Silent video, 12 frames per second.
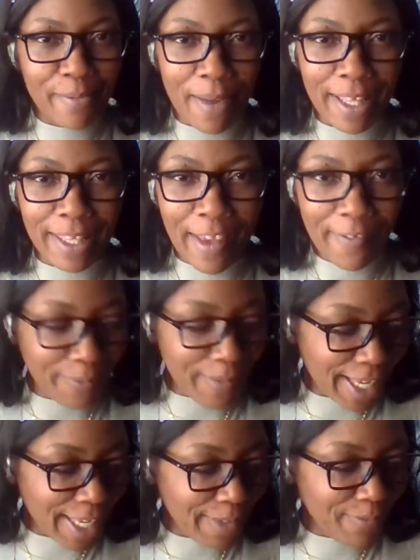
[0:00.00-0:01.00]

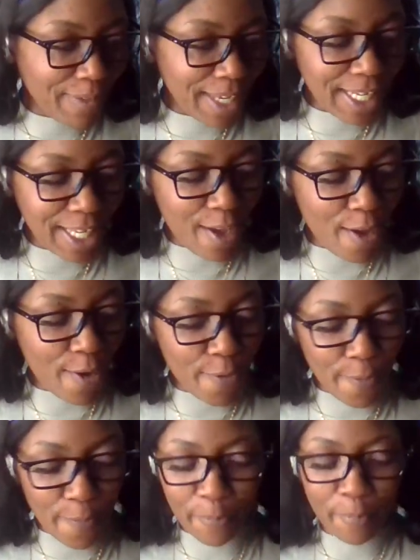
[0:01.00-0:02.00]
motherfucking
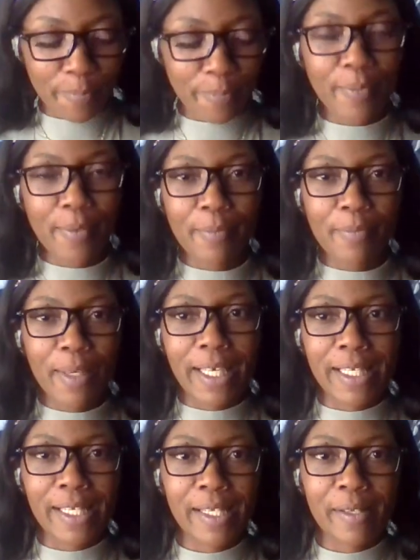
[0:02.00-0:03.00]
video.
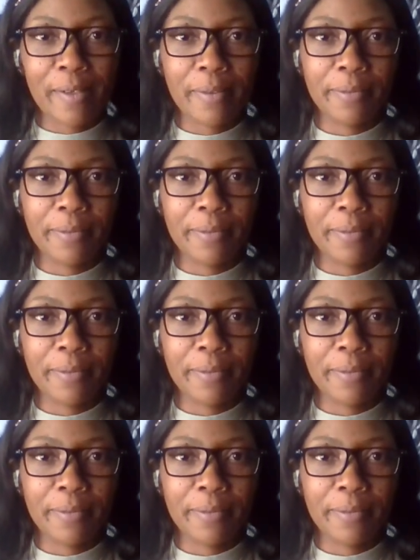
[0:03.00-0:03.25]
Peace.